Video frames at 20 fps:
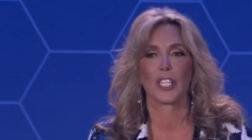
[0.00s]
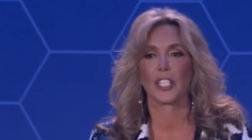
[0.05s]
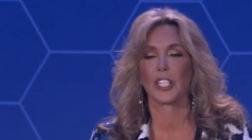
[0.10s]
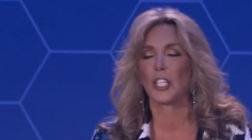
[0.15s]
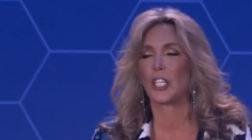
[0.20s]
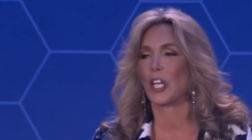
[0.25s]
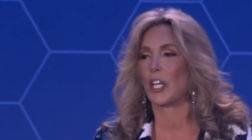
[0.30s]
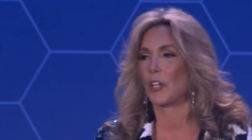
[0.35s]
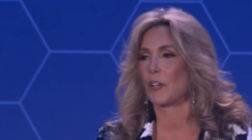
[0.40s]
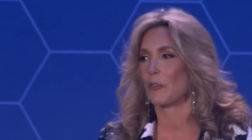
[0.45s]
you
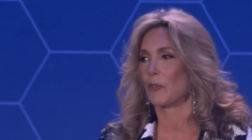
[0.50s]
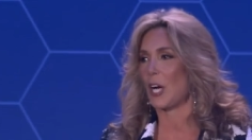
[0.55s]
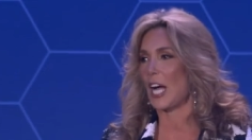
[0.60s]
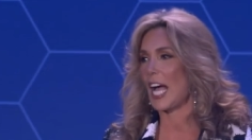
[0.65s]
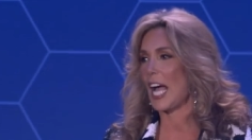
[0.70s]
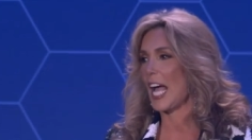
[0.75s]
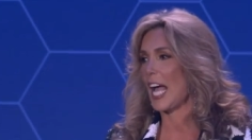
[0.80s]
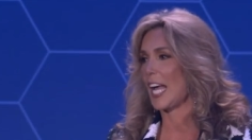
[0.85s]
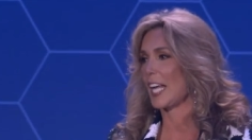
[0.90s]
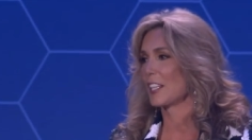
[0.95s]
know,
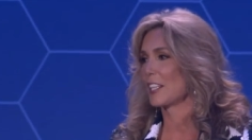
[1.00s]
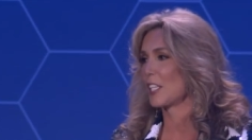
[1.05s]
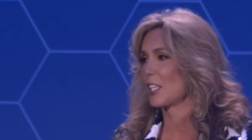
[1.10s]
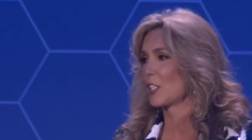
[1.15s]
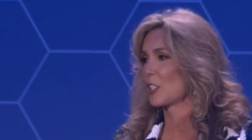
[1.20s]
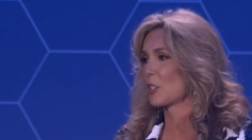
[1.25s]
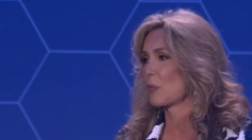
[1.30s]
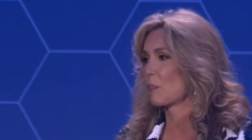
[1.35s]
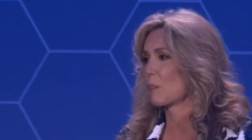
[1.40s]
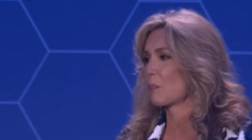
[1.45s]
I had
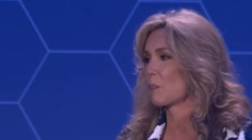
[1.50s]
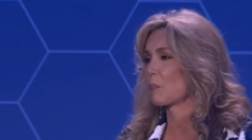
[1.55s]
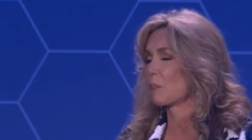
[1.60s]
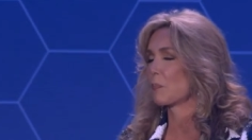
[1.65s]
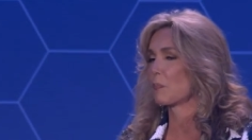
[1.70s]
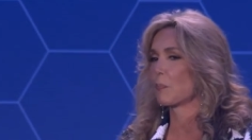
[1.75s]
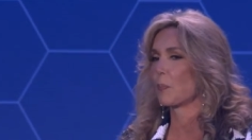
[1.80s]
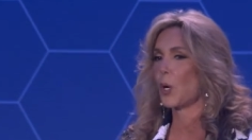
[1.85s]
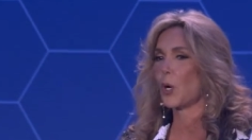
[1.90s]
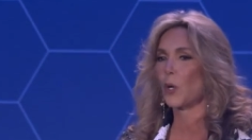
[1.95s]
this
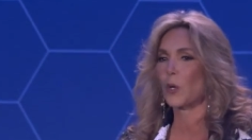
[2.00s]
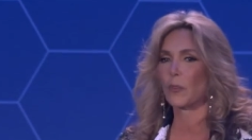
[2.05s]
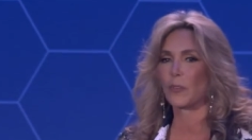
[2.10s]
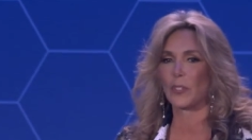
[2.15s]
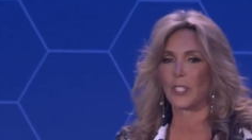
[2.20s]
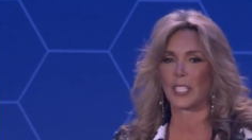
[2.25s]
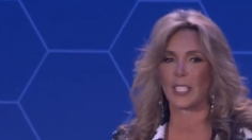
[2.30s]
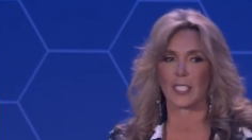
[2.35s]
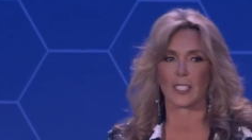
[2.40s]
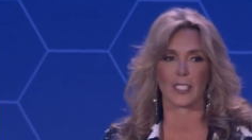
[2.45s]

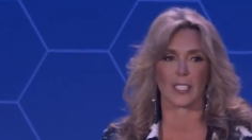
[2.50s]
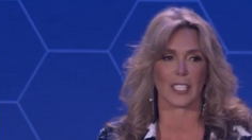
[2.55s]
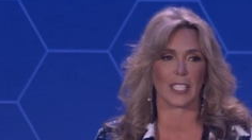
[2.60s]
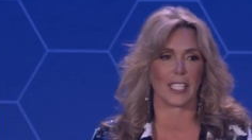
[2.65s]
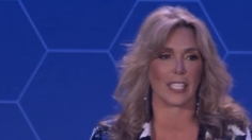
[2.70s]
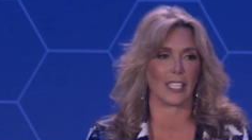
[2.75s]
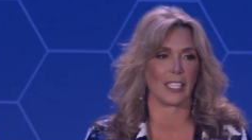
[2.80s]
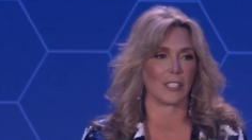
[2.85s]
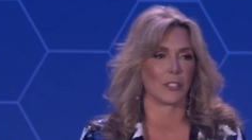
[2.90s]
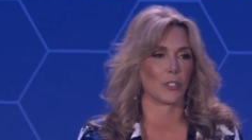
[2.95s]

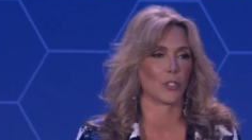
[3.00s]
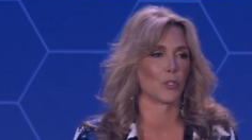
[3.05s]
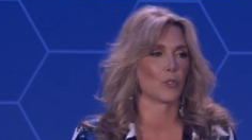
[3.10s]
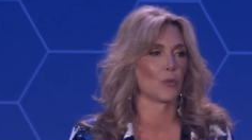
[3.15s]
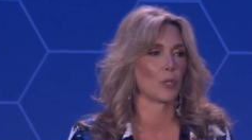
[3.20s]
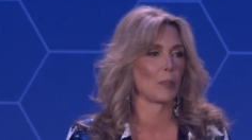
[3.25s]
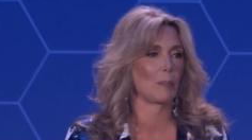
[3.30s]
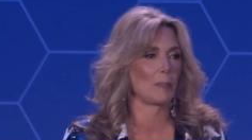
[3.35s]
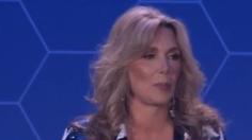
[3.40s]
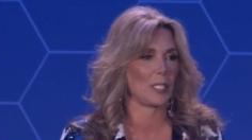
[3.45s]
perfectly
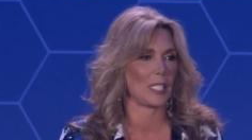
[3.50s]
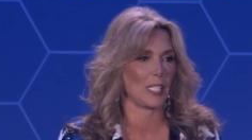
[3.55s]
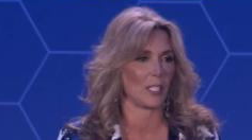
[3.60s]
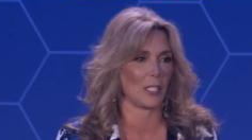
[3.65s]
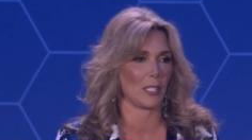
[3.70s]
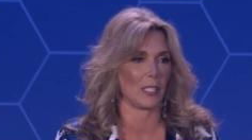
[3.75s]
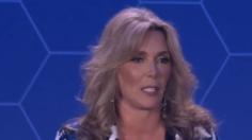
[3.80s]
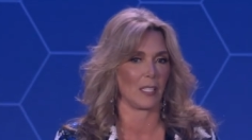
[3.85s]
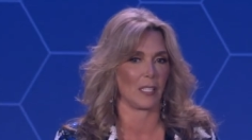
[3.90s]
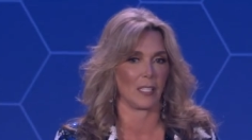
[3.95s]

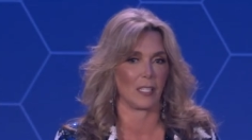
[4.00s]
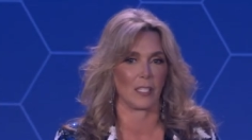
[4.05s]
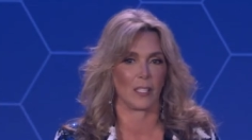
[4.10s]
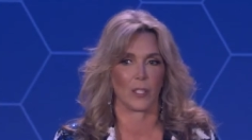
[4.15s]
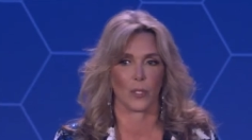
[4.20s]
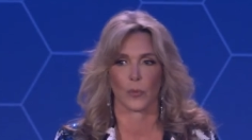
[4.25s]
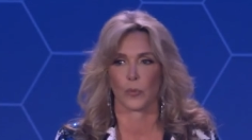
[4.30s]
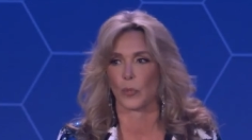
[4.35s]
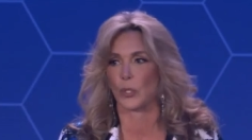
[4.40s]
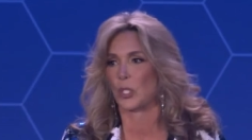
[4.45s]
scripted
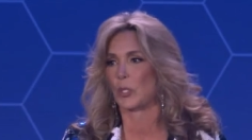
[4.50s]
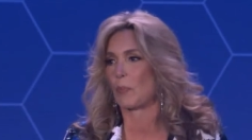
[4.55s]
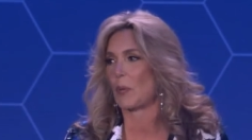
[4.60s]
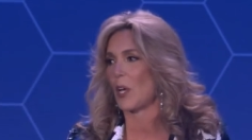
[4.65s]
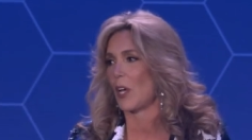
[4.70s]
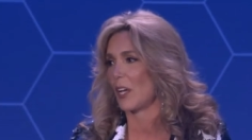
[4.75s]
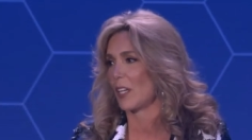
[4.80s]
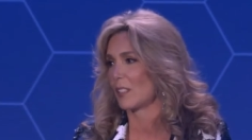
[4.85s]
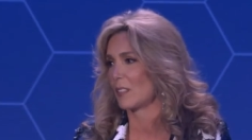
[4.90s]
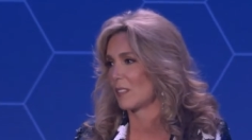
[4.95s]

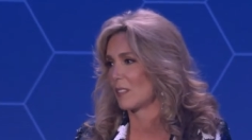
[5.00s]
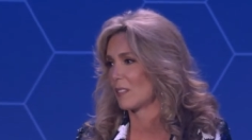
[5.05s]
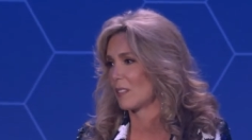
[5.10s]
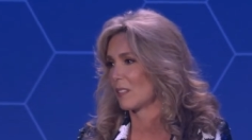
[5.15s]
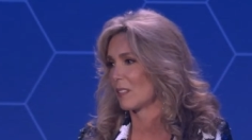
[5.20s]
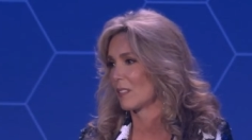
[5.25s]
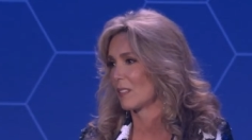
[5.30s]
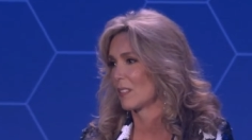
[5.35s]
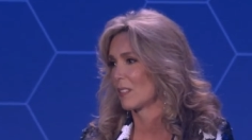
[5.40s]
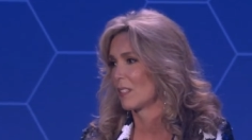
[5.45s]
response.
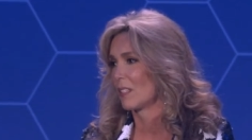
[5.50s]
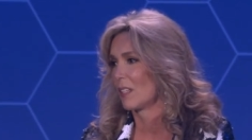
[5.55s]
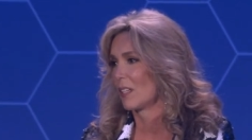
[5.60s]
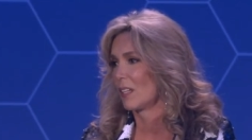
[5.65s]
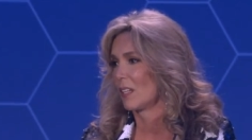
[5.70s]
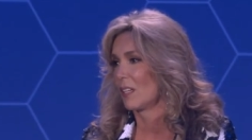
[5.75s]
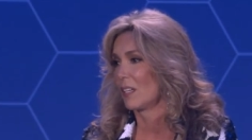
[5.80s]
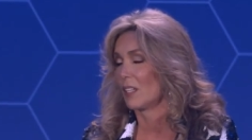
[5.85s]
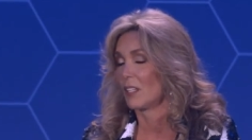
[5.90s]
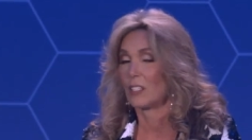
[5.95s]

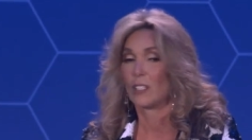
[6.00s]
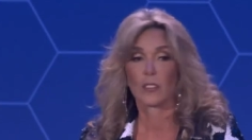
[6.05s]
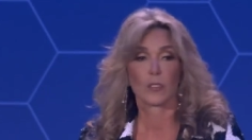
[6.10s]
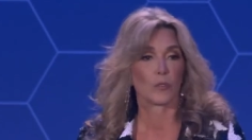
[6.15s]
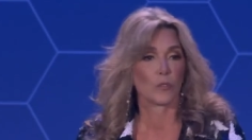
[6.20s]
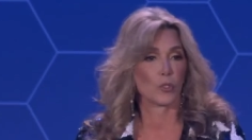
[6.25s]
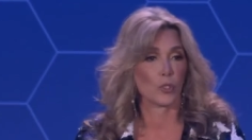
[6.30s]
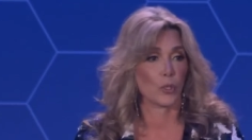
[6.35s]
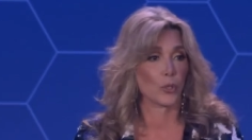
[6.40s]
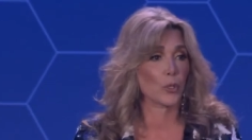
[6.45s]

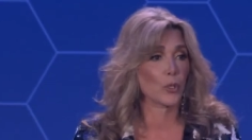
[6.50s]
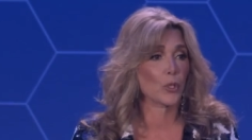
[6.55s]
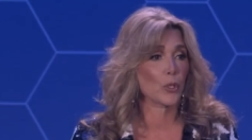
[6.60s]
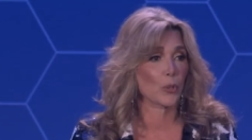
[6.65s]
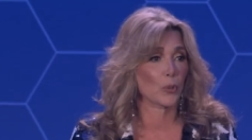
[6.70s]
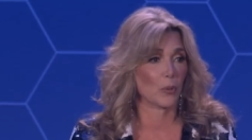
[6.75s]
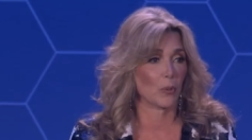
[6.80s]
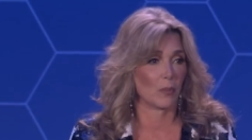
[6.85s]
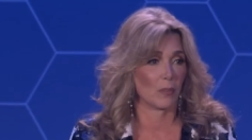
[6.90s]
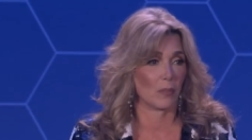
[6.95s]
True.